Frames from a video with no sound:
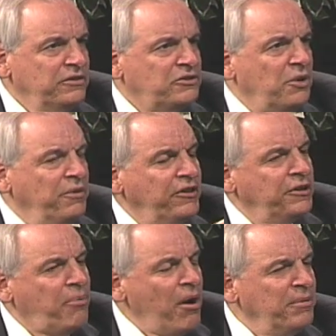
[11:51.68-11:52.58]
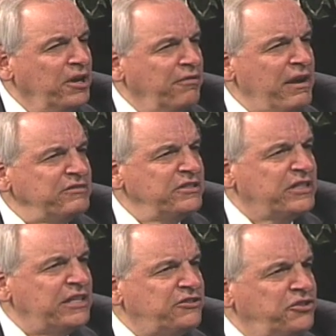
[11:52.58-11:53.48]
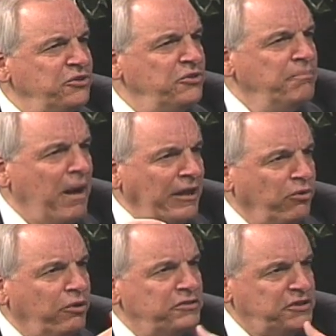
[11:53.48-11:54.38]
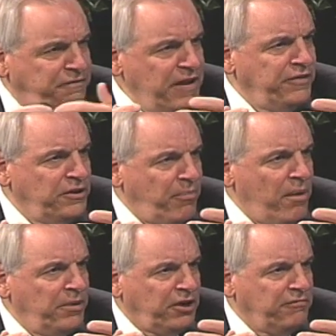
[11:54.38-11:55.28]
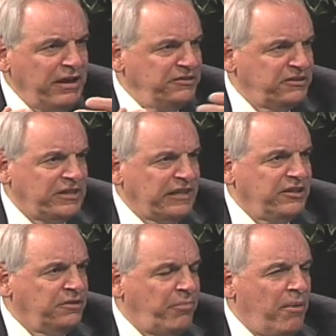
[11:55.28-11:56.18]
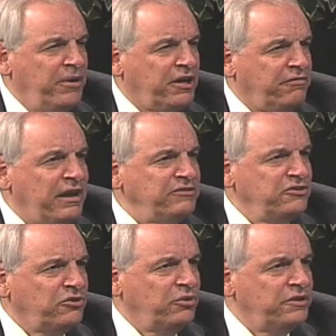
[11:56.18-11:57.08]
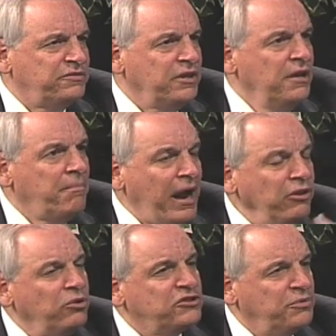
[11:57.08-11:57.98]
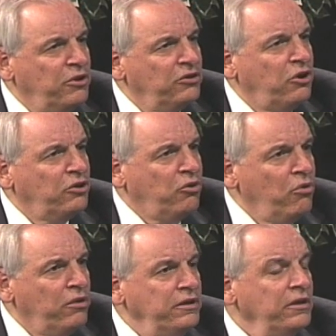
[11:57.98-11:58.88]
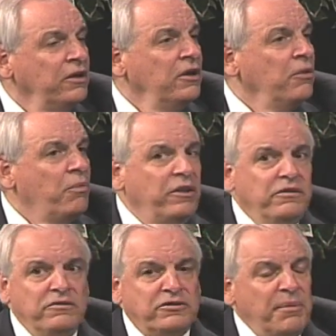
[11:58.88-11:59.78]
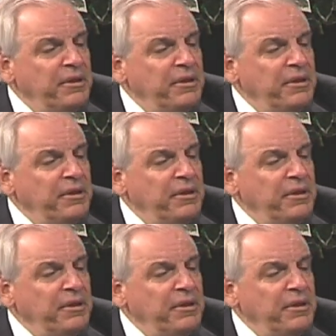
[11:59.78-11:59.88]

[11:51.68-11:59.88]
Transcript: So when the Department of Corrections gets sued, my lawyers defend the Department of Corrections, not the Department of Corrections lawyers. My lawyers are the one who go to court. When something